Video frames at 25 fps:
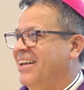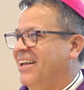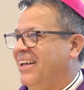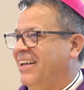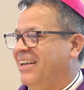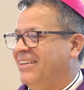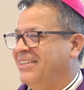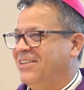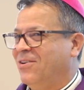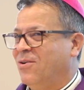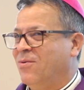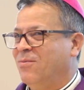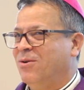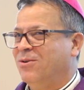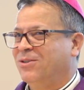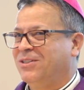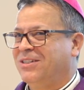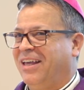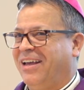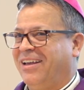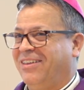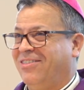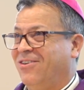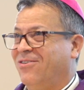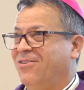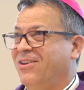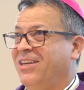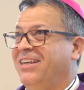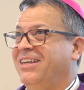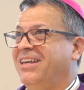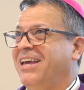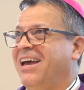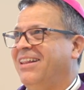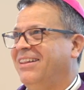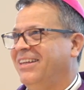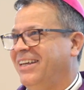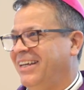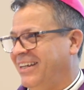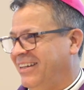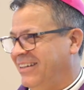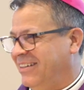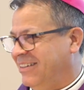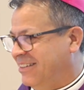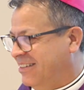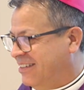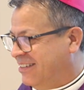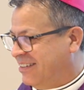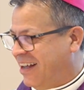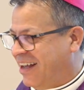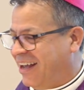It's almost like they're
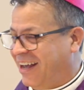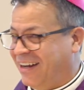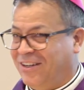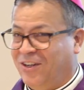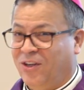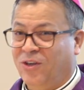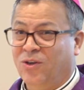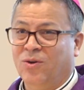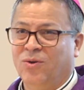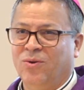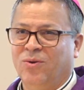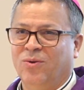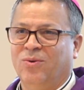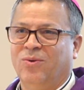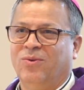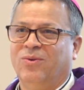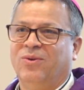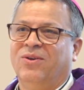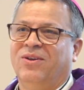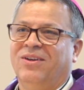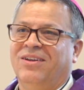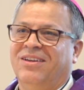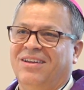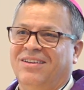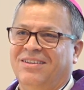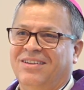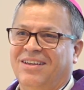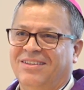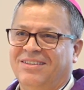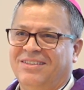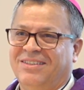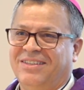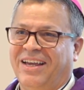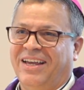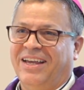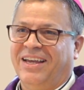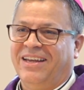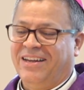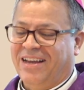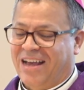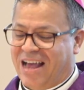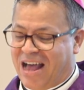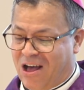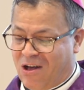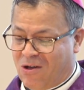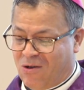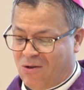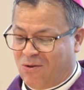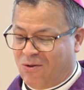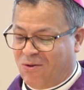yelling at you, saying
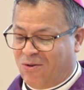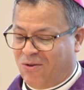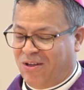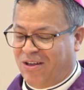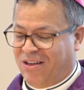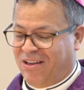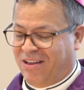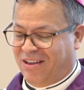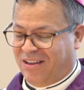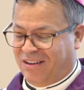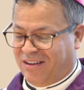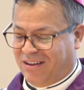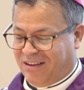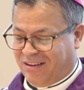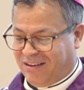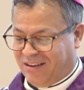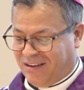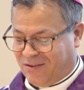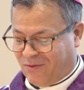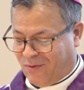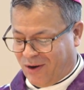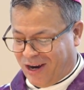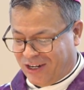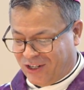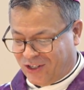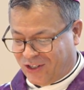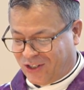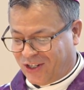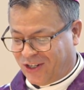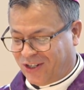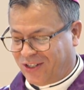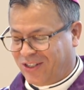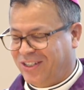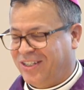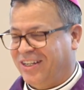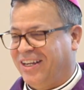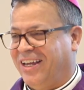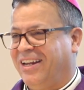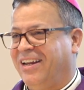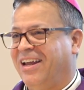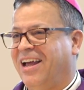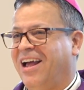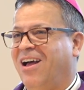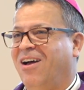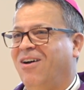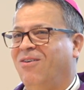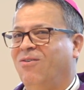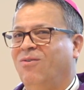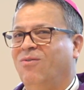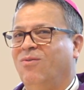how gracious and
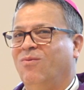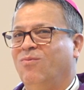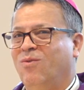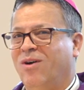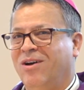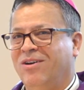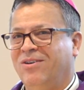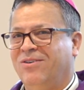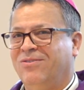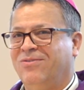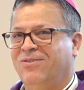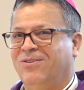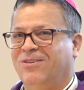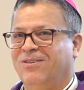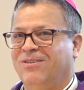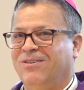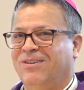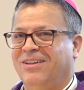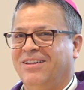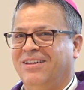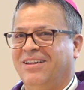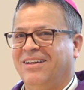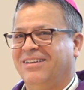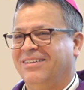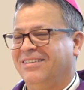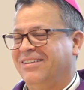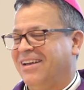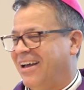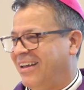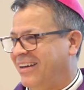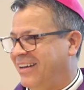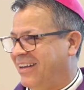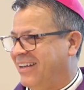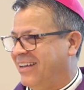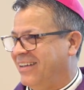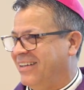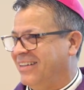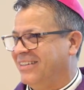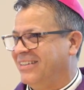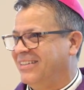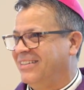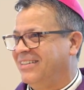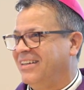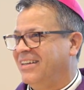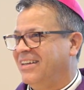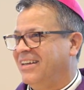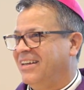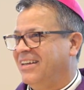how wonderful God is,